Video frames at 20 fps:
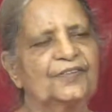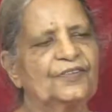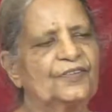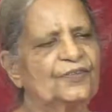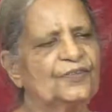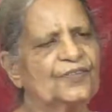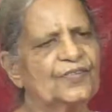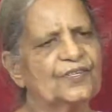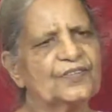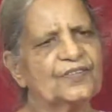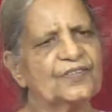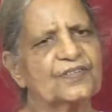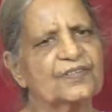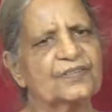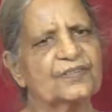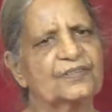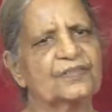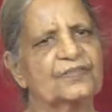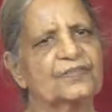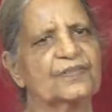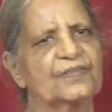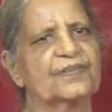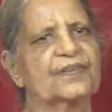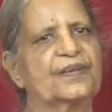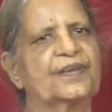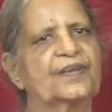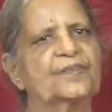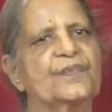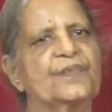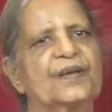you just
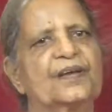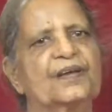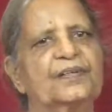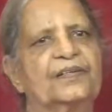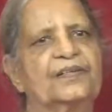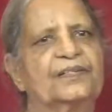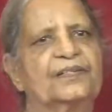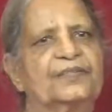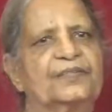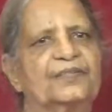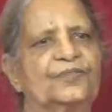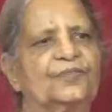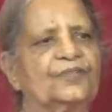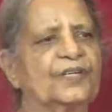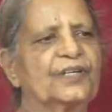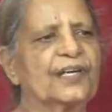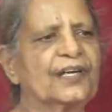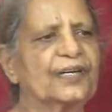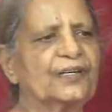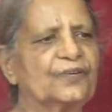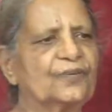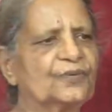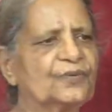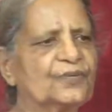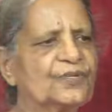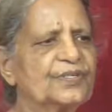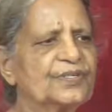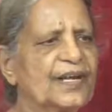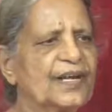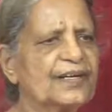stay behind get
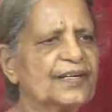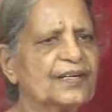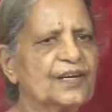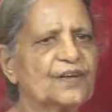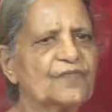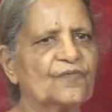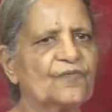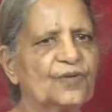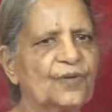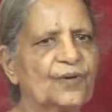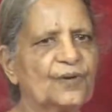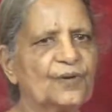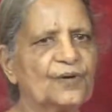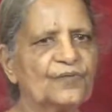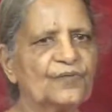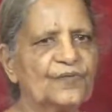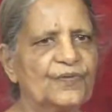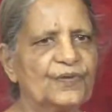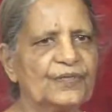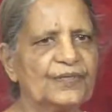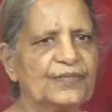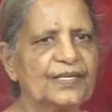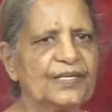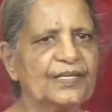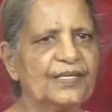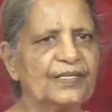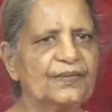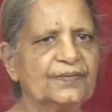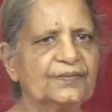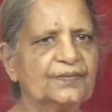don't get involved with
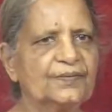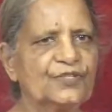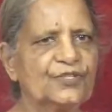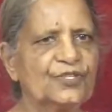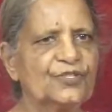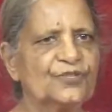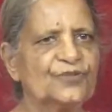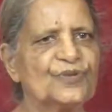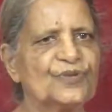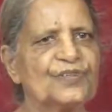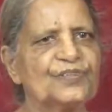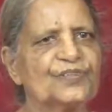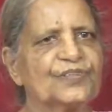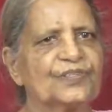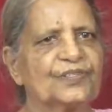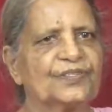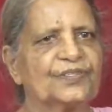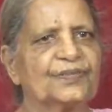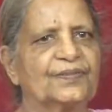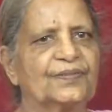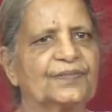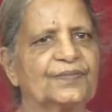the situation